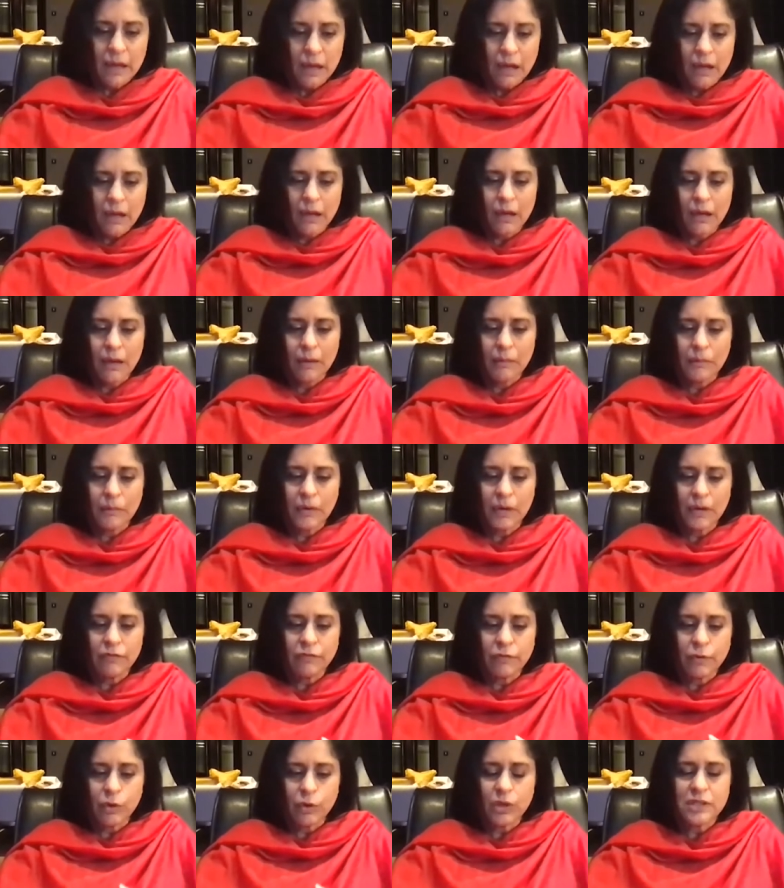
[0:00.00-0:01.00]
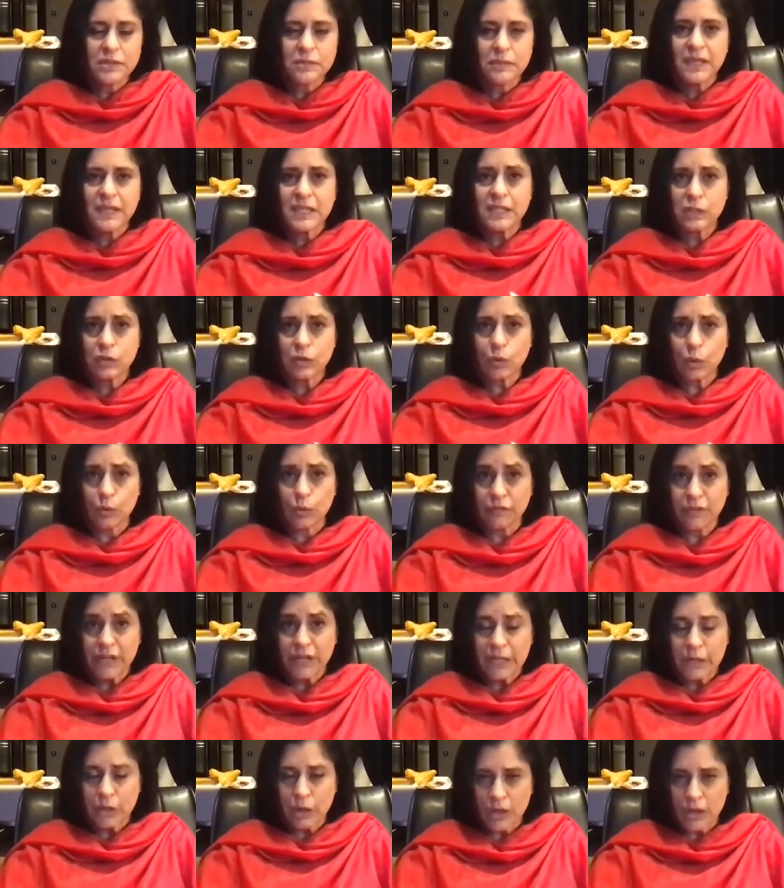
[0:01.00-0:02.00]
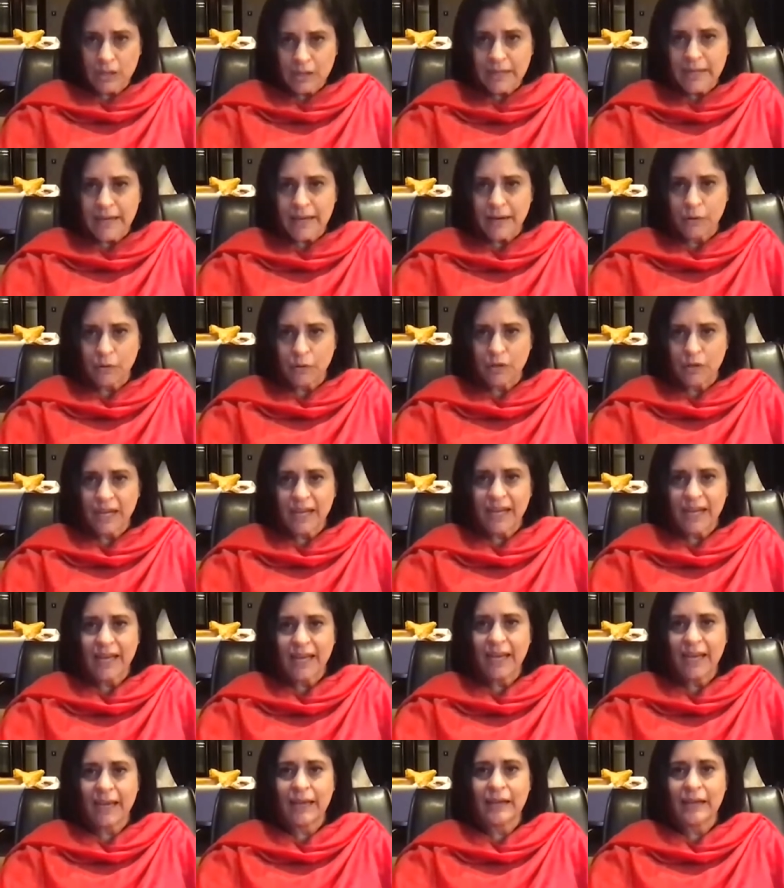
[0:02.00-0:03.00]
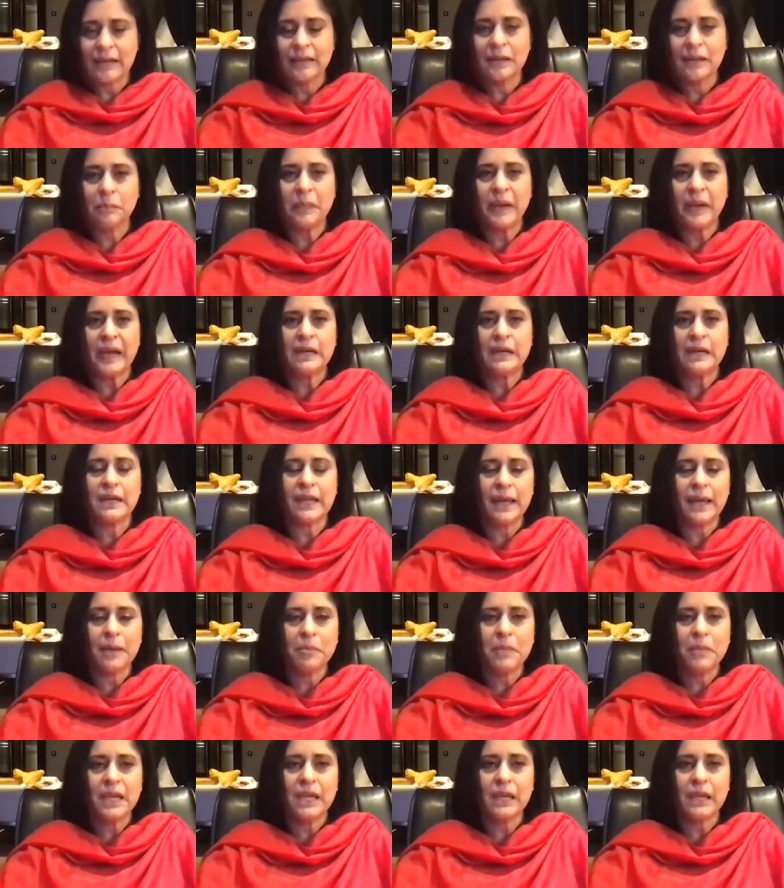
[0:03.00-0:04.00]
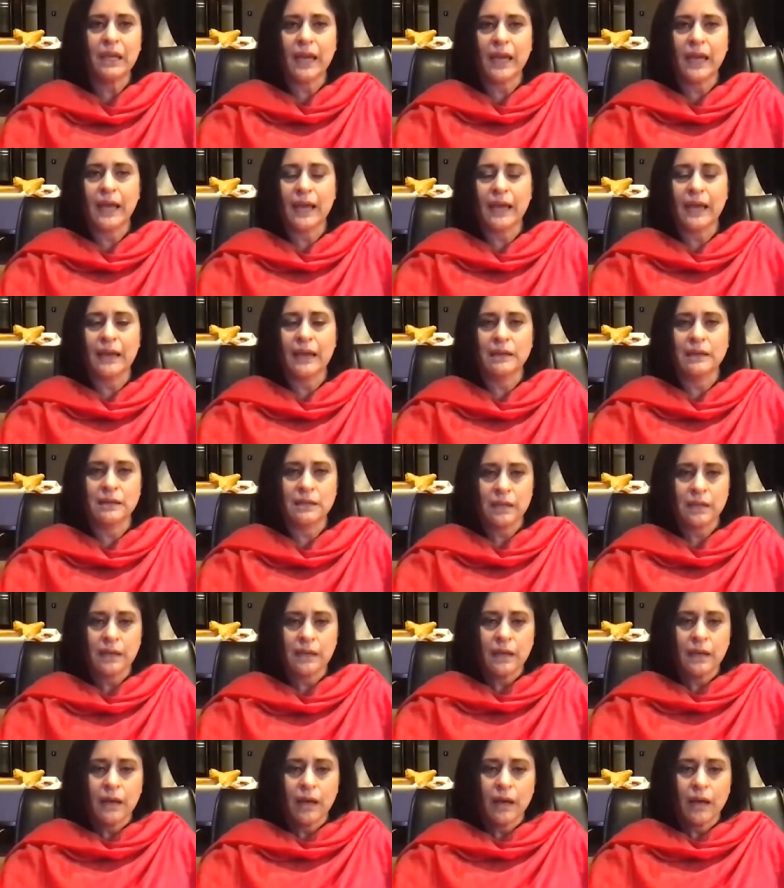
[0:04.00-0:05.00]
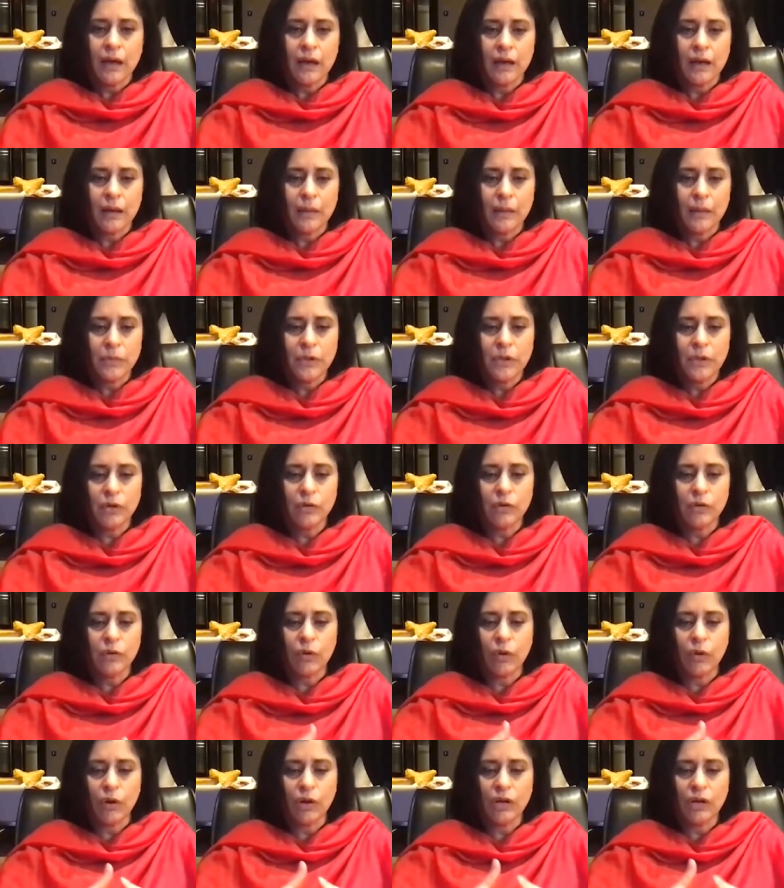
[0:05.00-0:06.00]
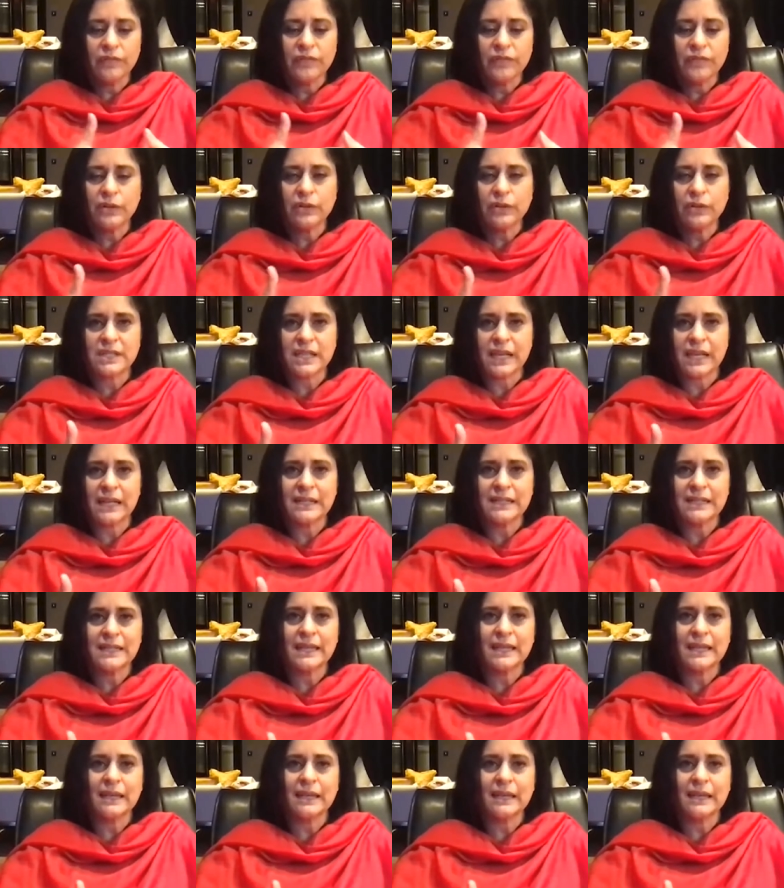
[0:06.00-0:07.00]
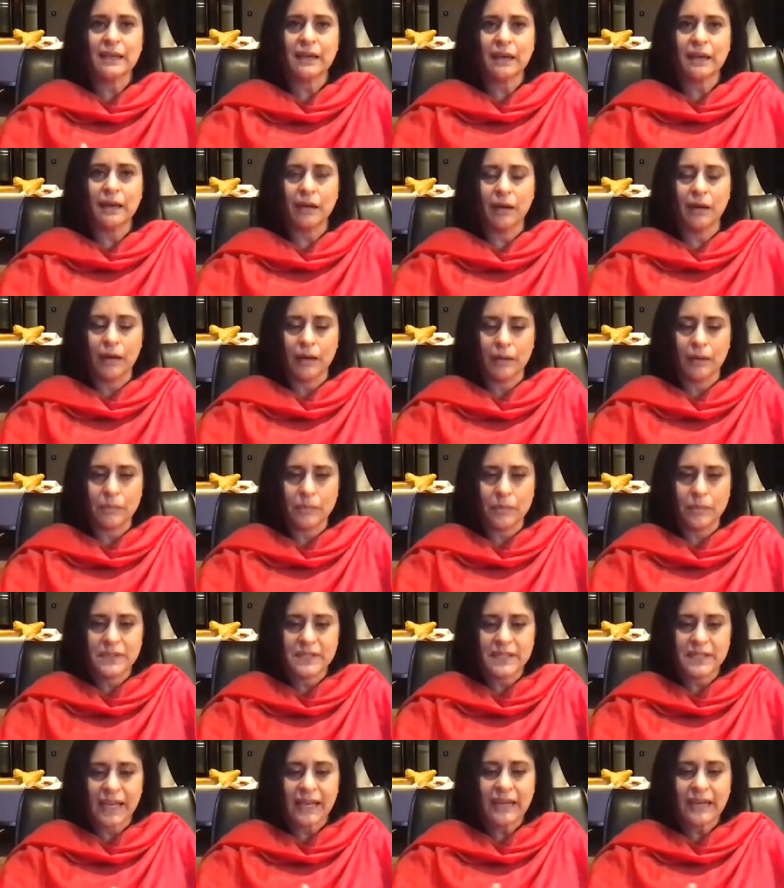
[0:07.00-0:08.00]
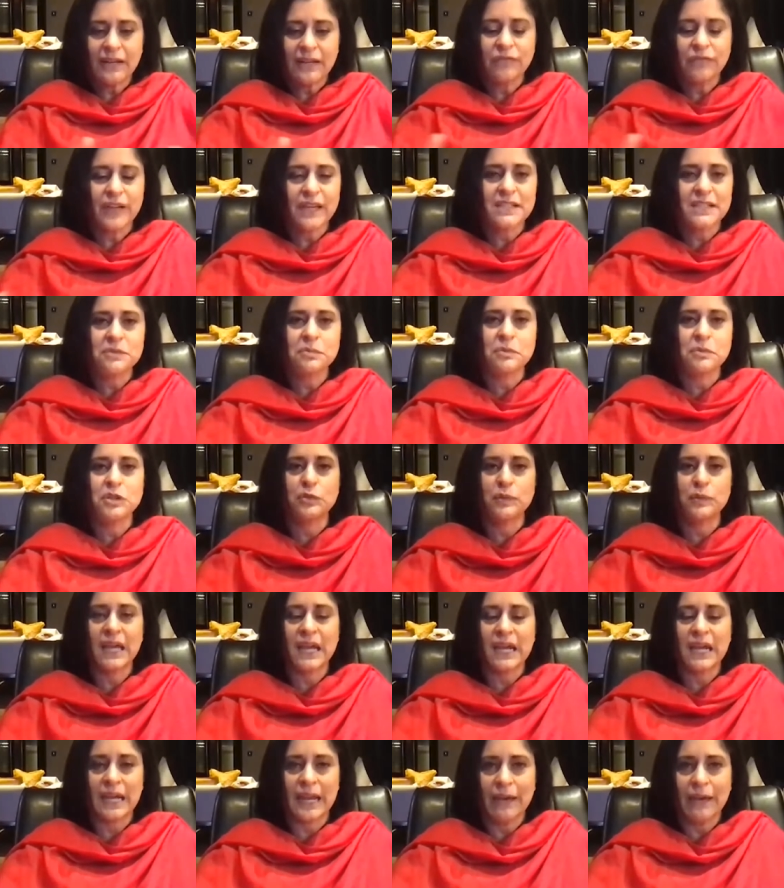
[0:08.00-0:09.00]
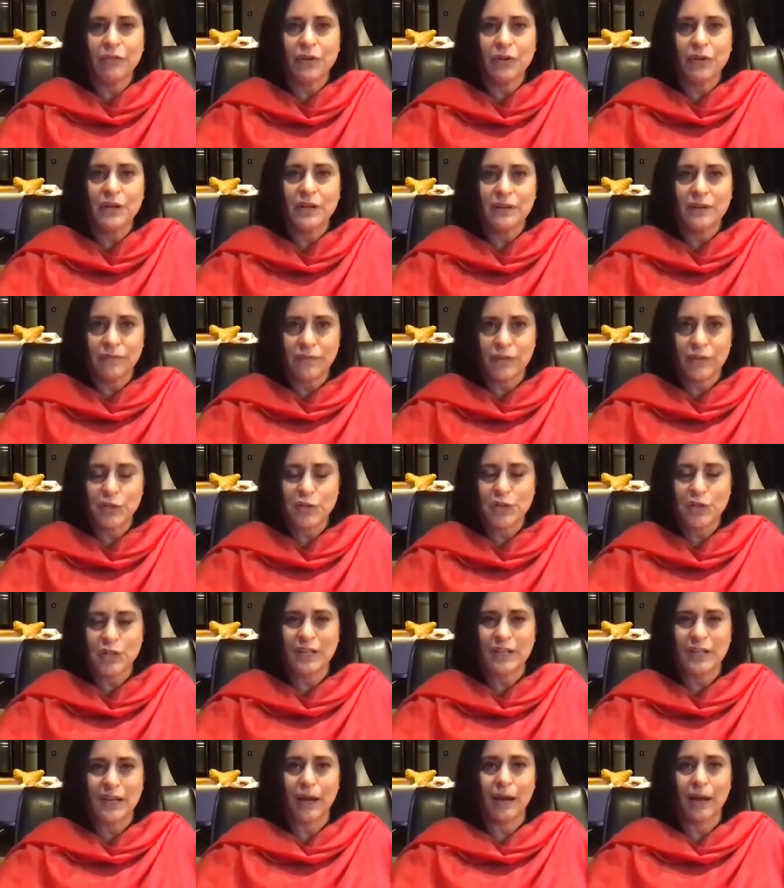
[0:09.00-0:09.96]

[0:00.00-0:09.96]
um, of course, with this COVID lockdown and the pandemic, and um, you know all of the resulting um, side effects which we had never envisioned,